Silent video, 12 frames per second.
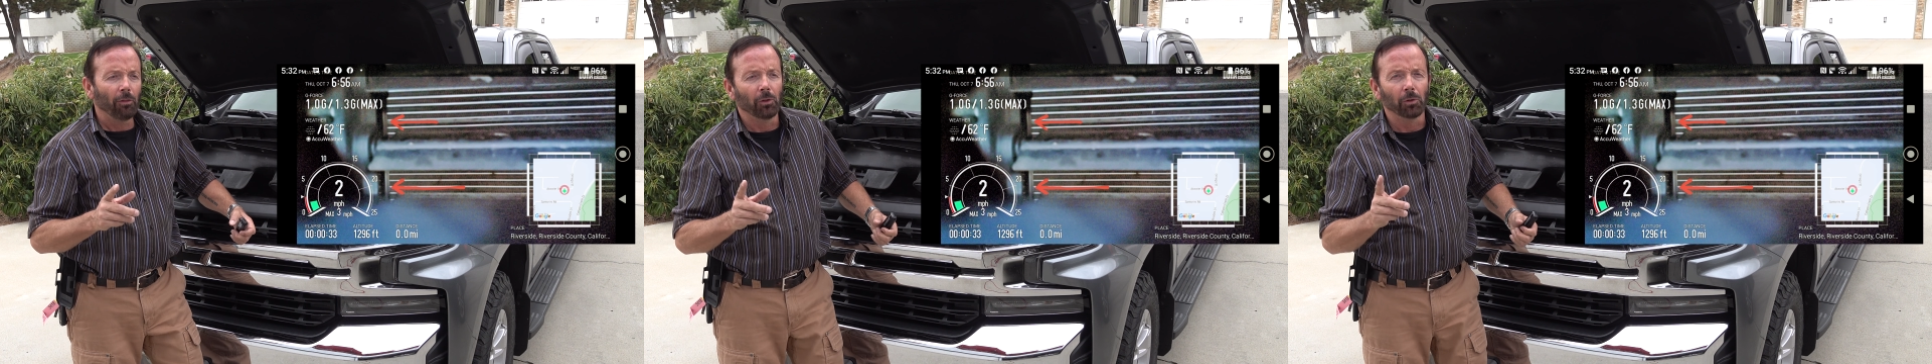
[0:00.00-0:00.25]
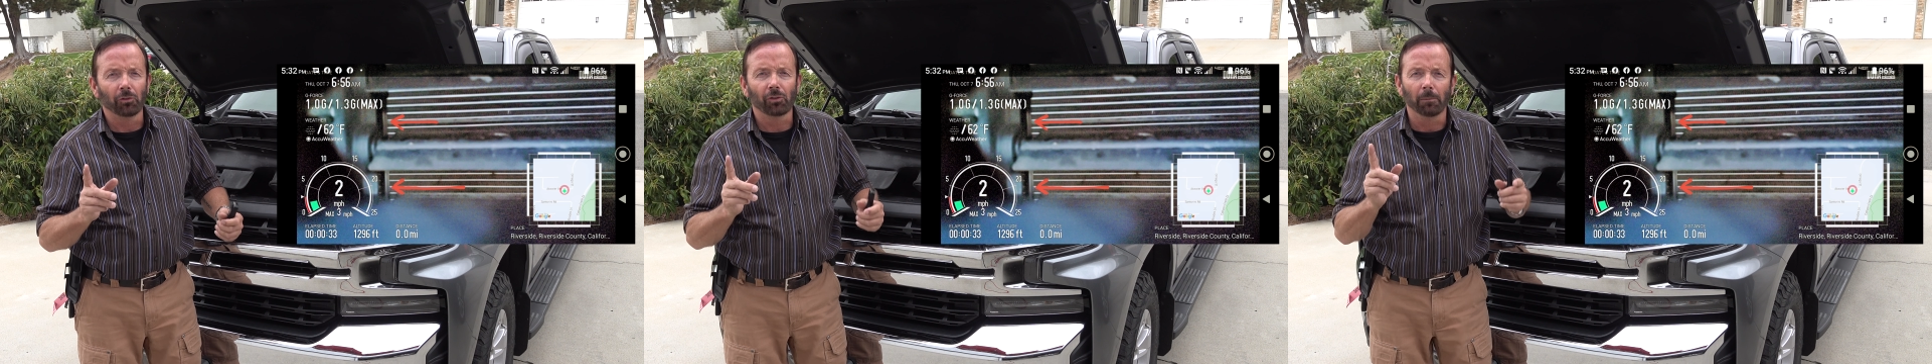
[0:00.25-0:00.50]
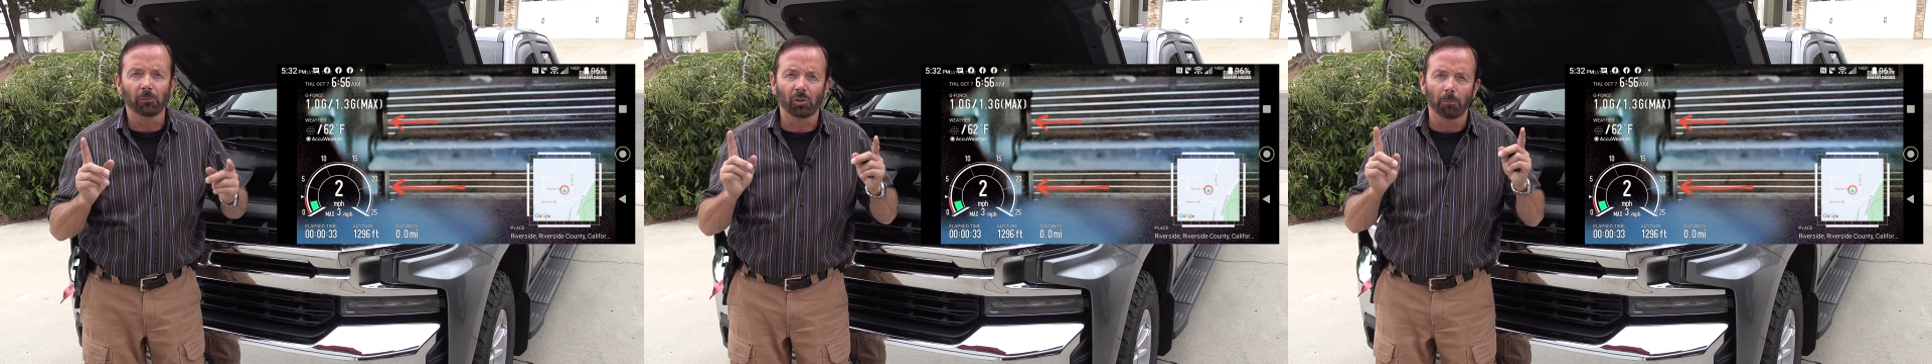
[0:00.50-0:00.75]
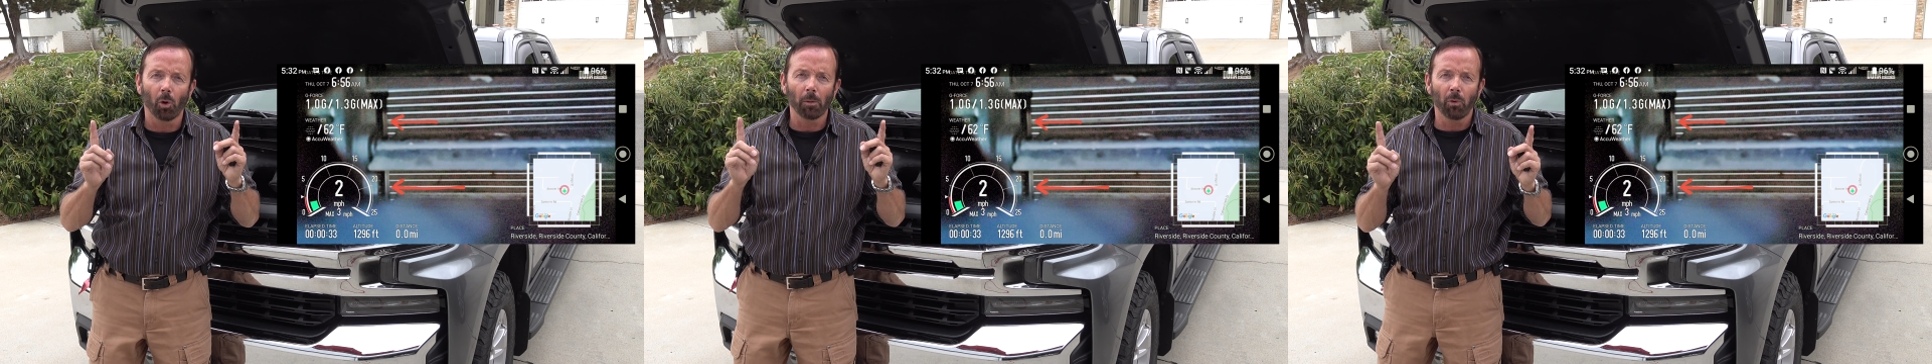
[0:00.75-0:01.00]
there's some
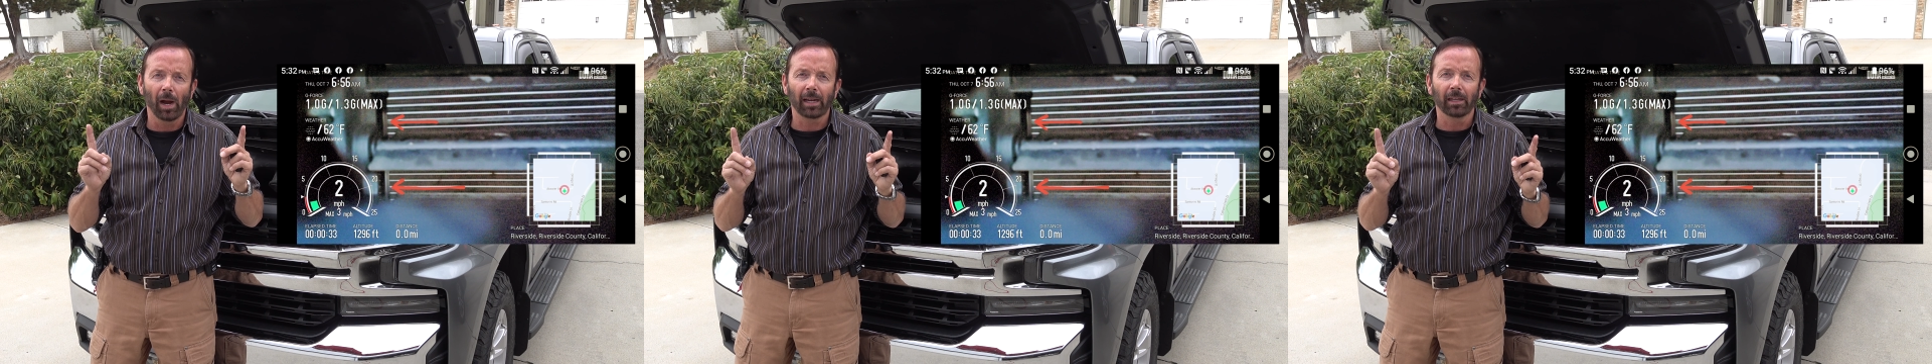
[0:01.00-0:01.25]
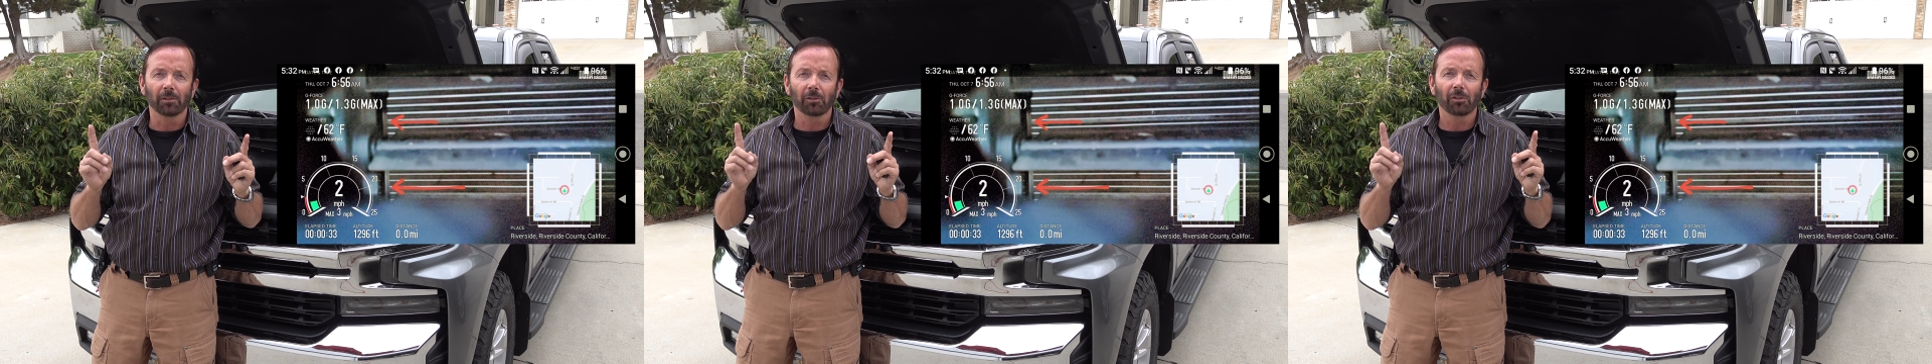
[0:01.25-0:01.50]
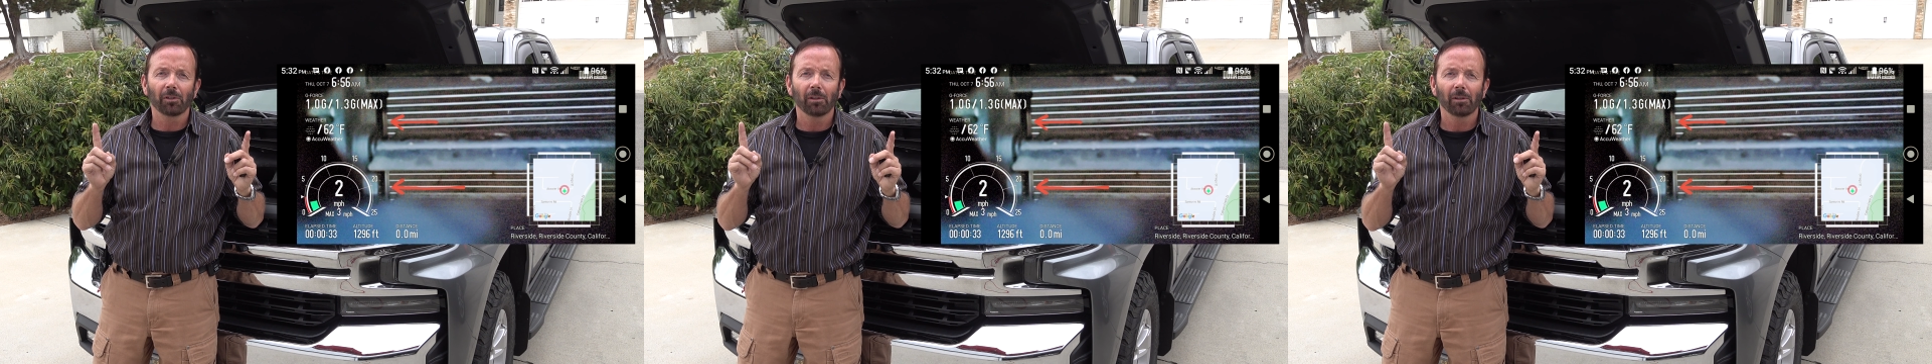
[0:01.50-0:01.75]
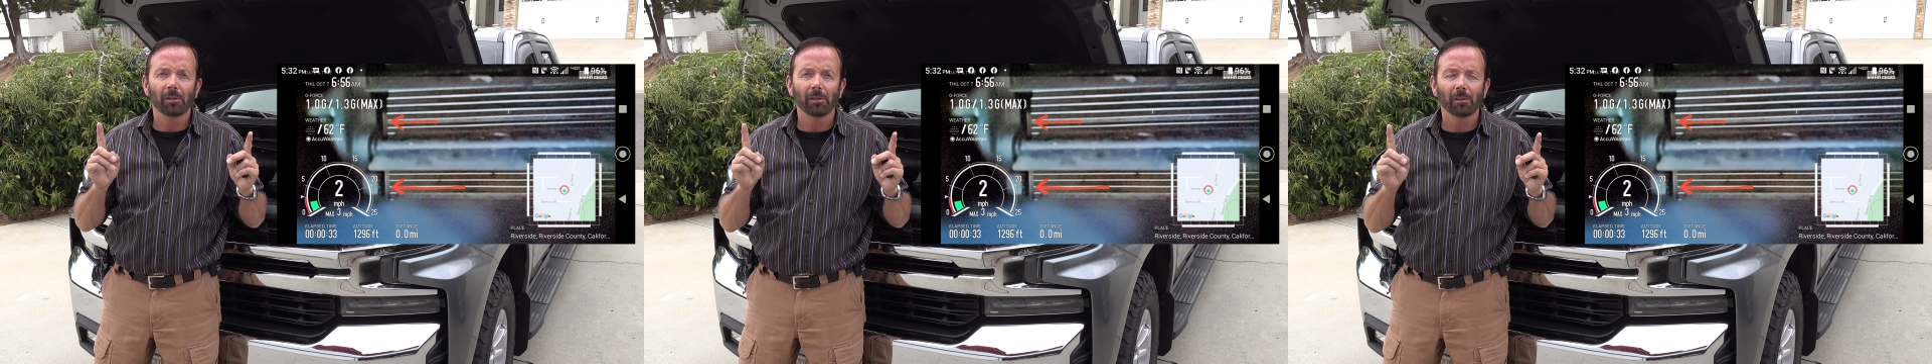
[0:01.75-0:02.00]
support brackets
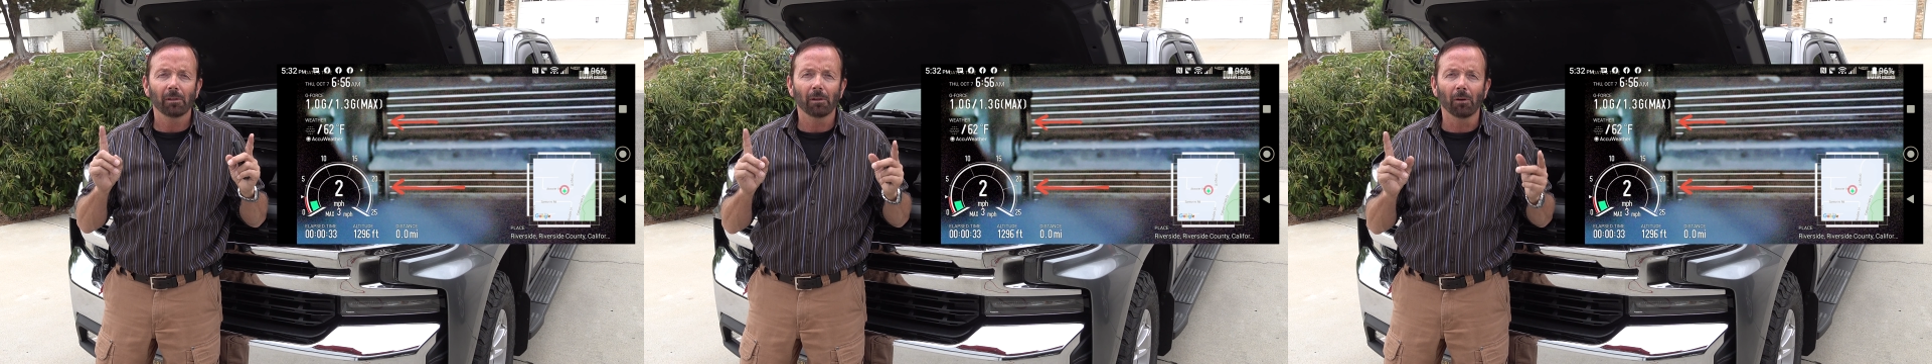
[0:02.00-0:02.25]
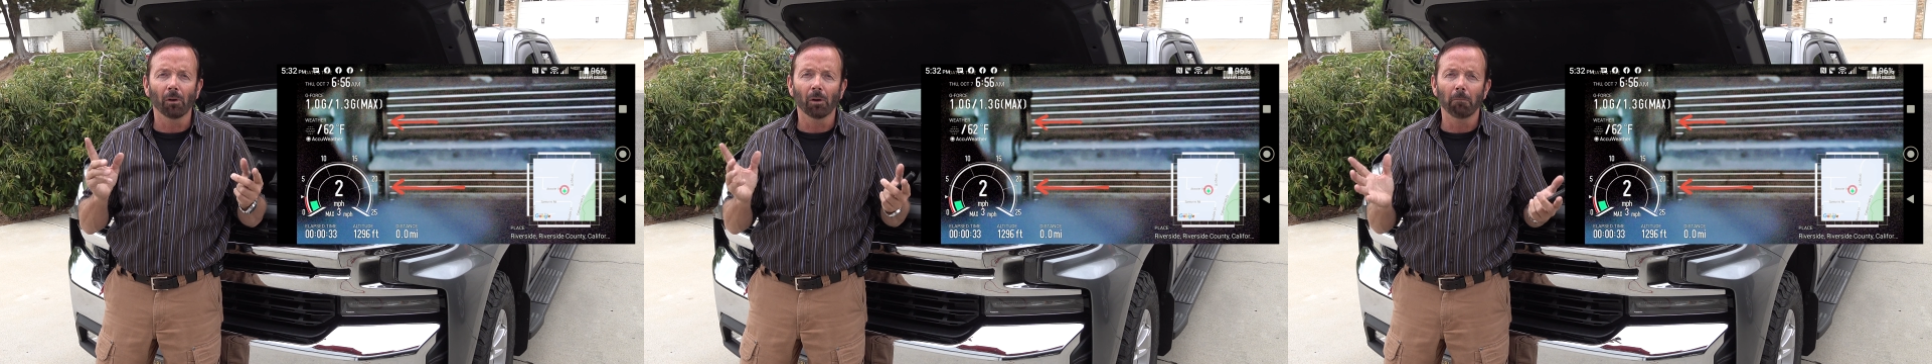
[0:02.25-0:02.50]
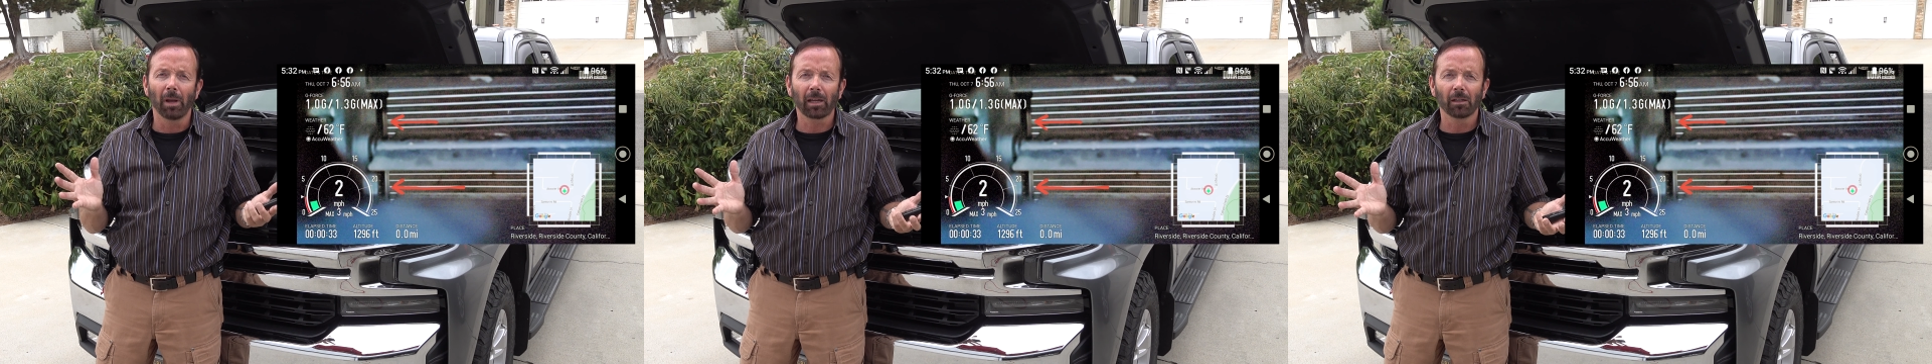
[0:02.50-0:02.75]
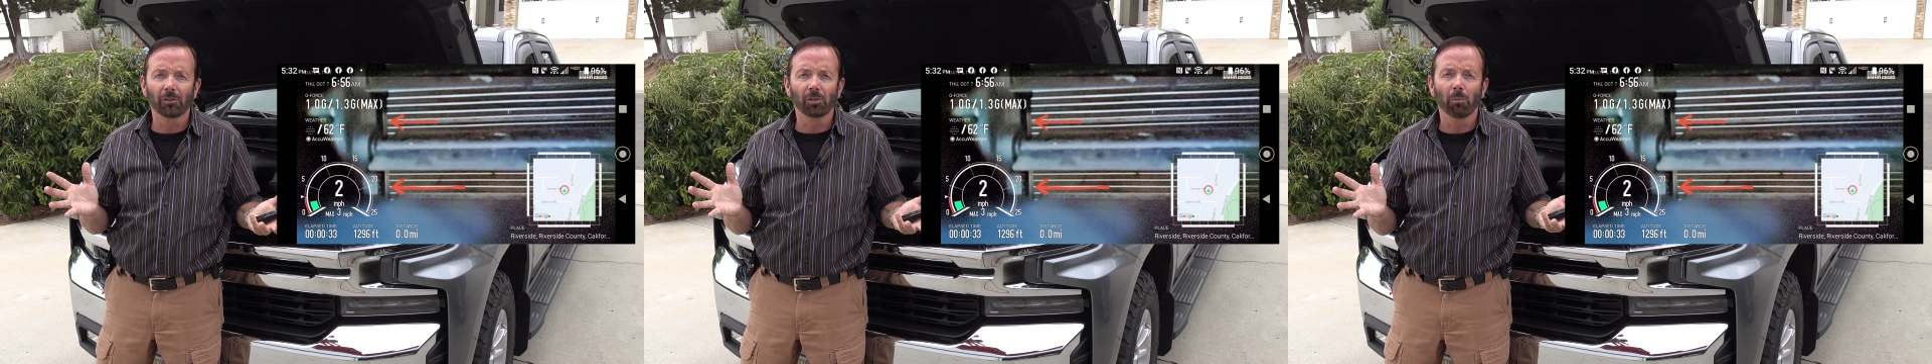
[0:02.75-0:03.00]
or
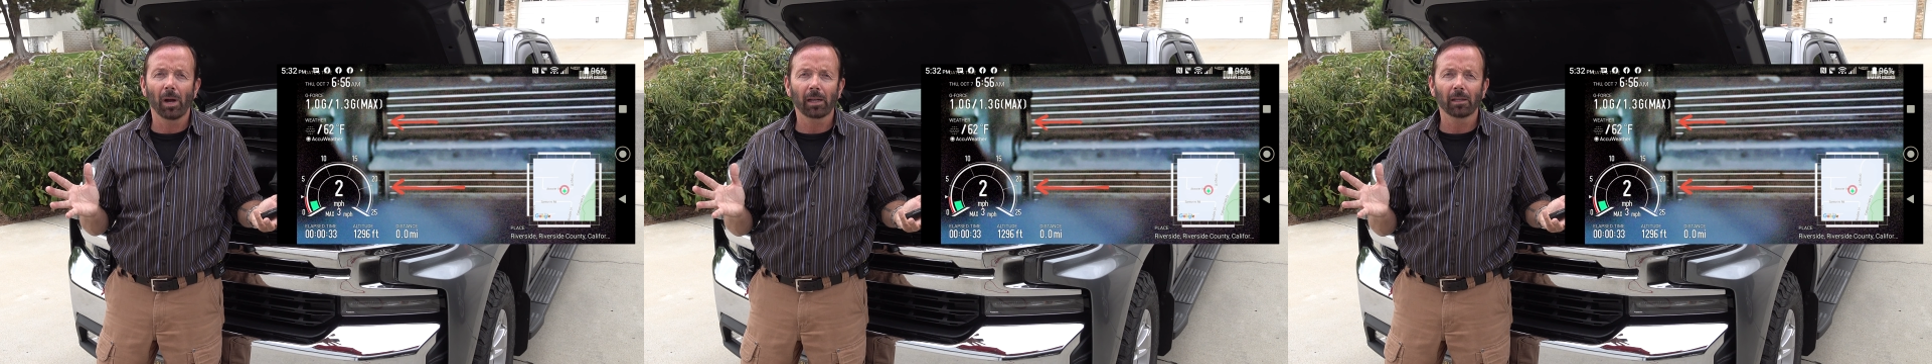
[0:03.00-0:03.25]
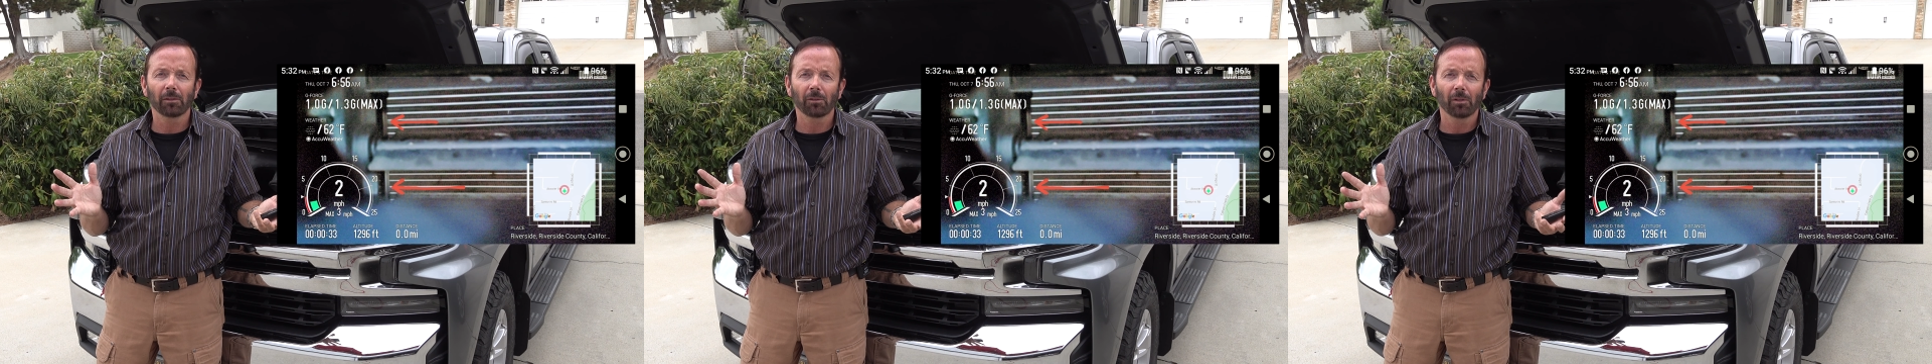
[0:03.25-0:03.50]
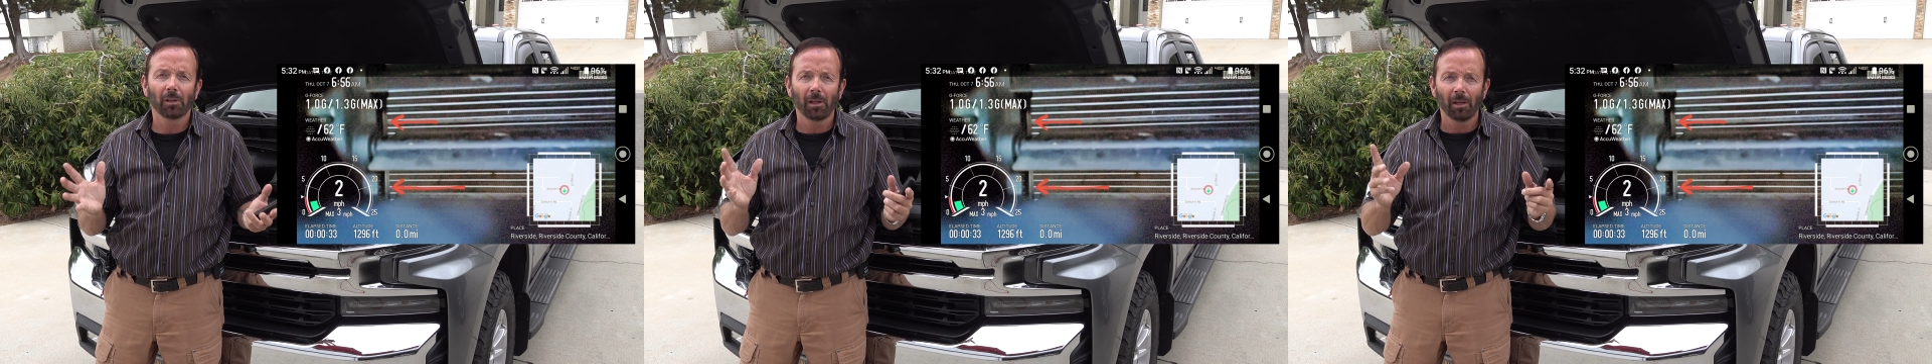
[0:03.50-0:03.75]
mechanism brackets